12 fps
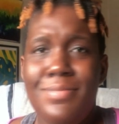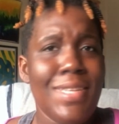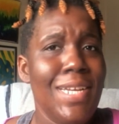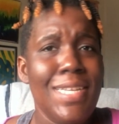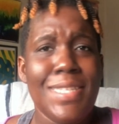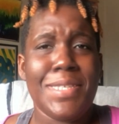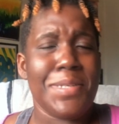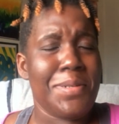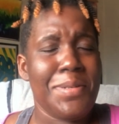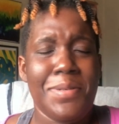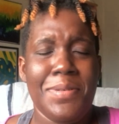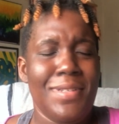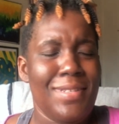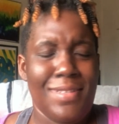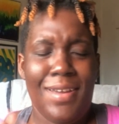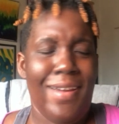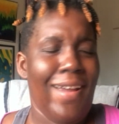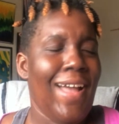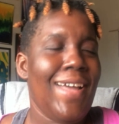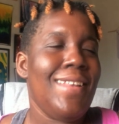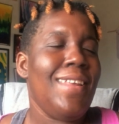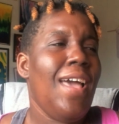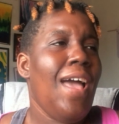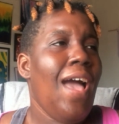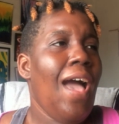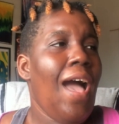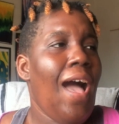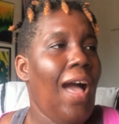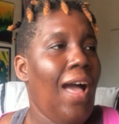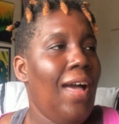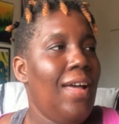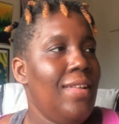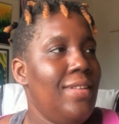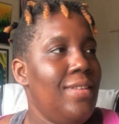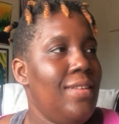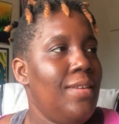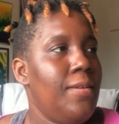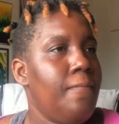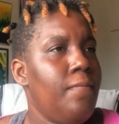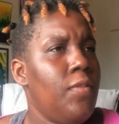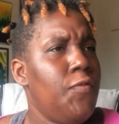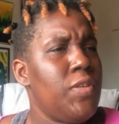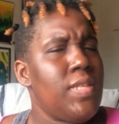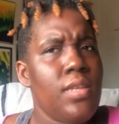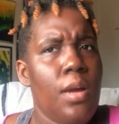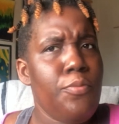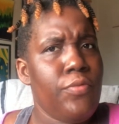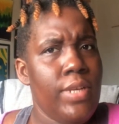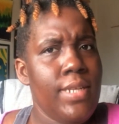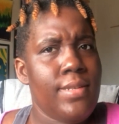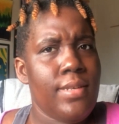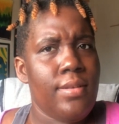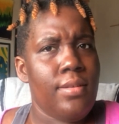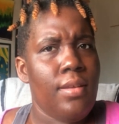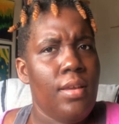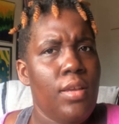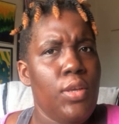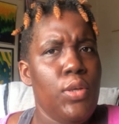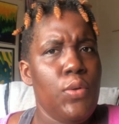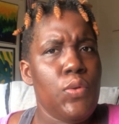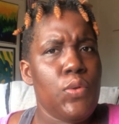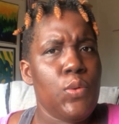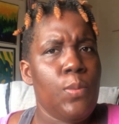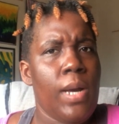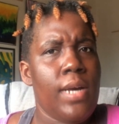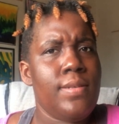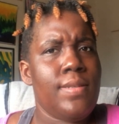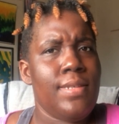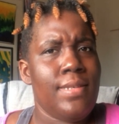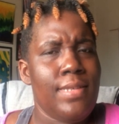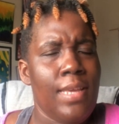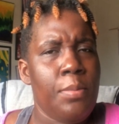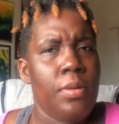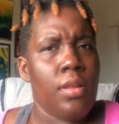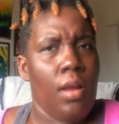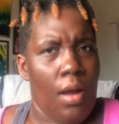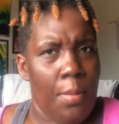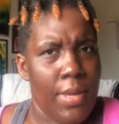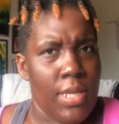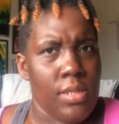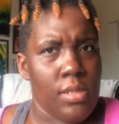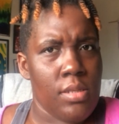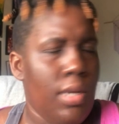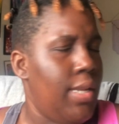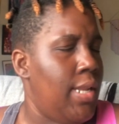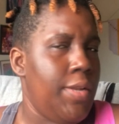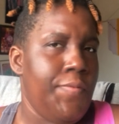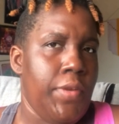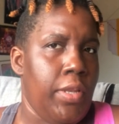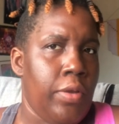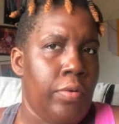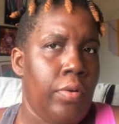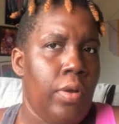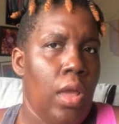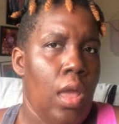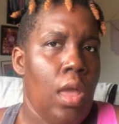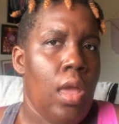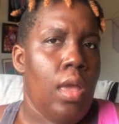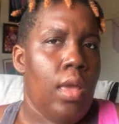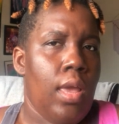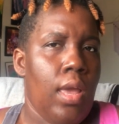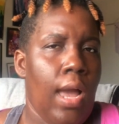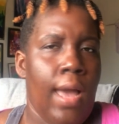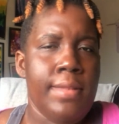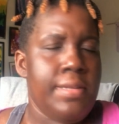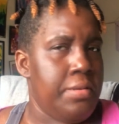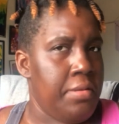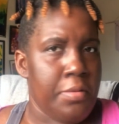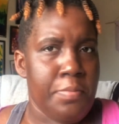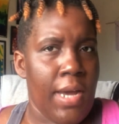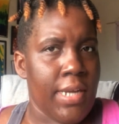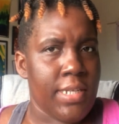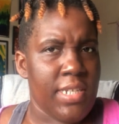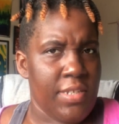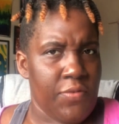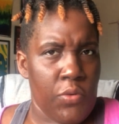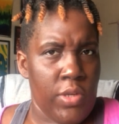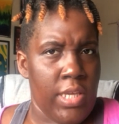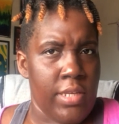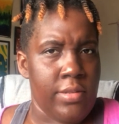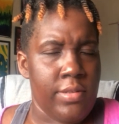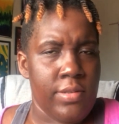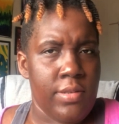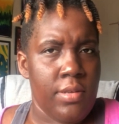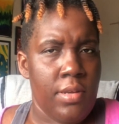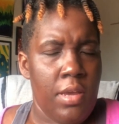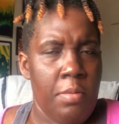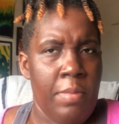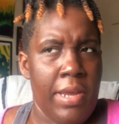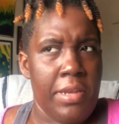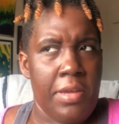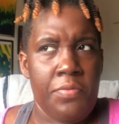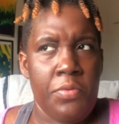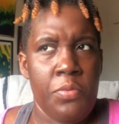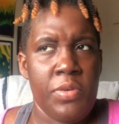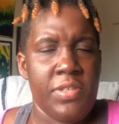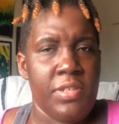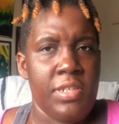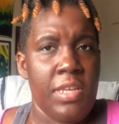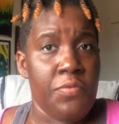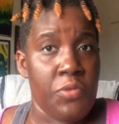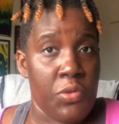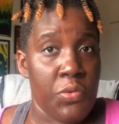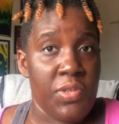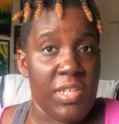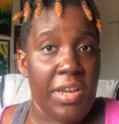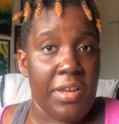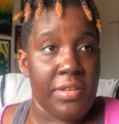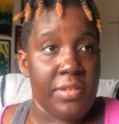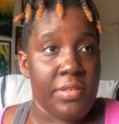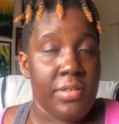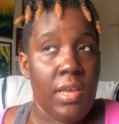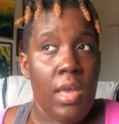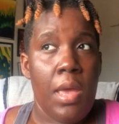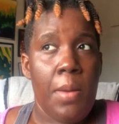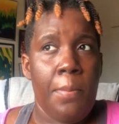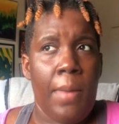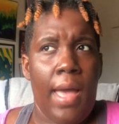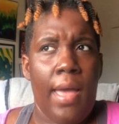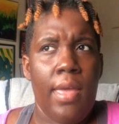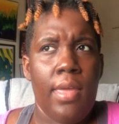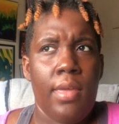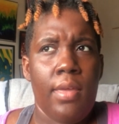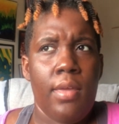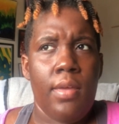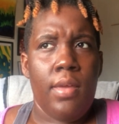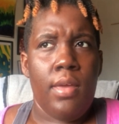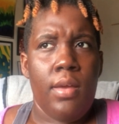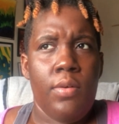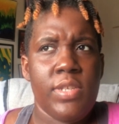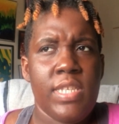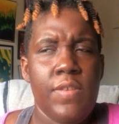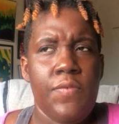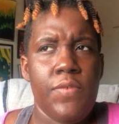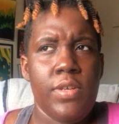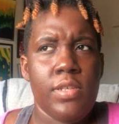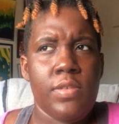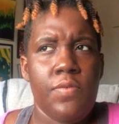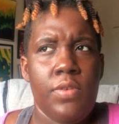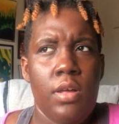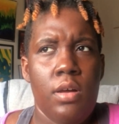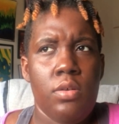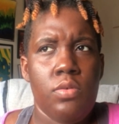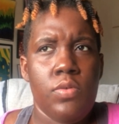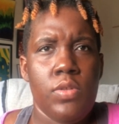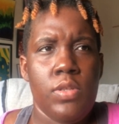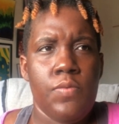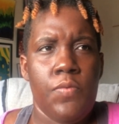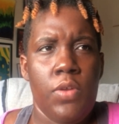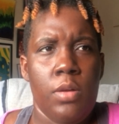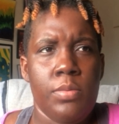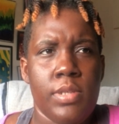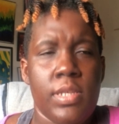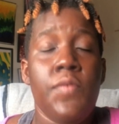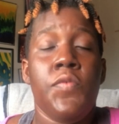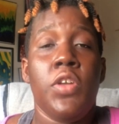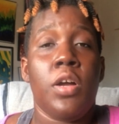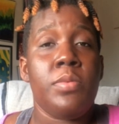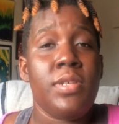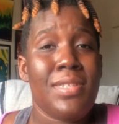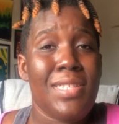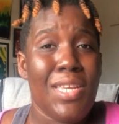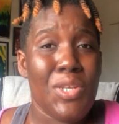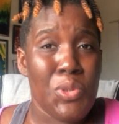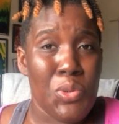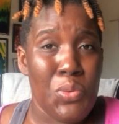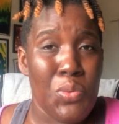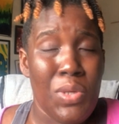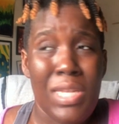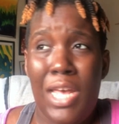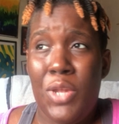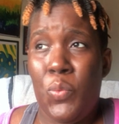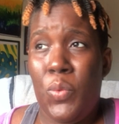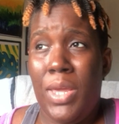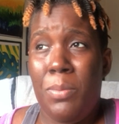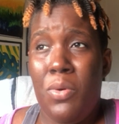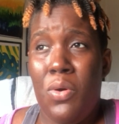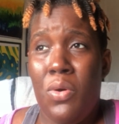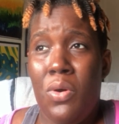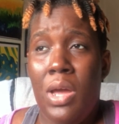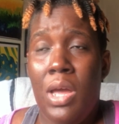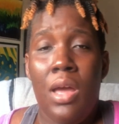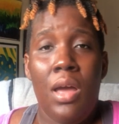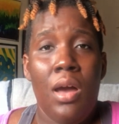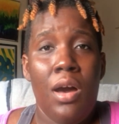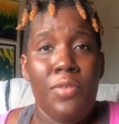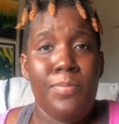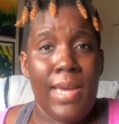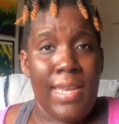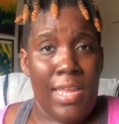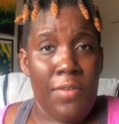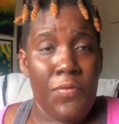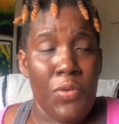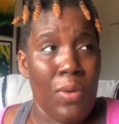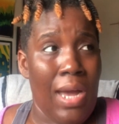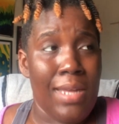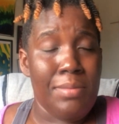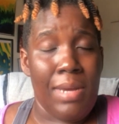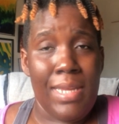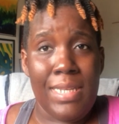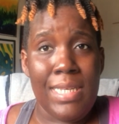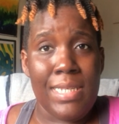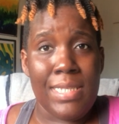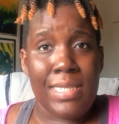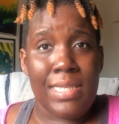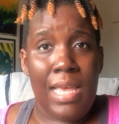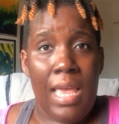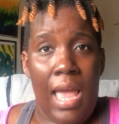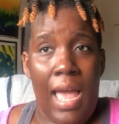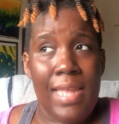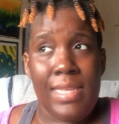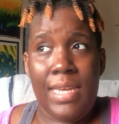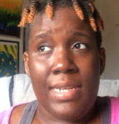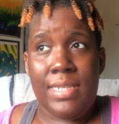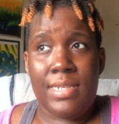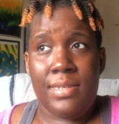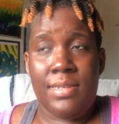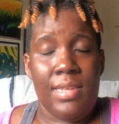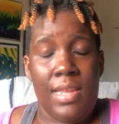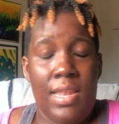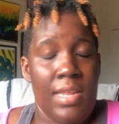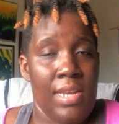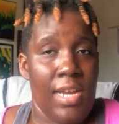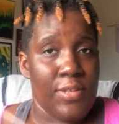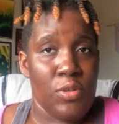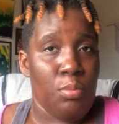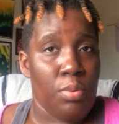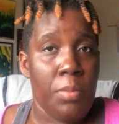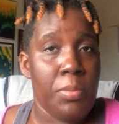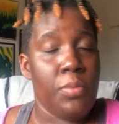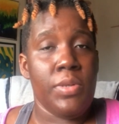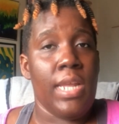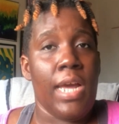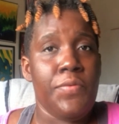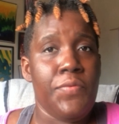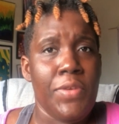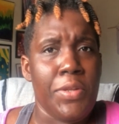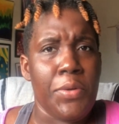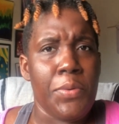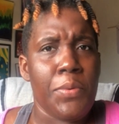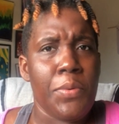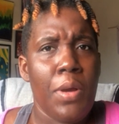It's so cool. It's alright. And for some reason, YouTube has disabled comments that video. I did not mark it as for kids. My nephew wasn't there for 2 seconds. Was it the first vlog or Vlogmas day 2? It had way more of my nephew and my niece, and yet it has no problem with that video.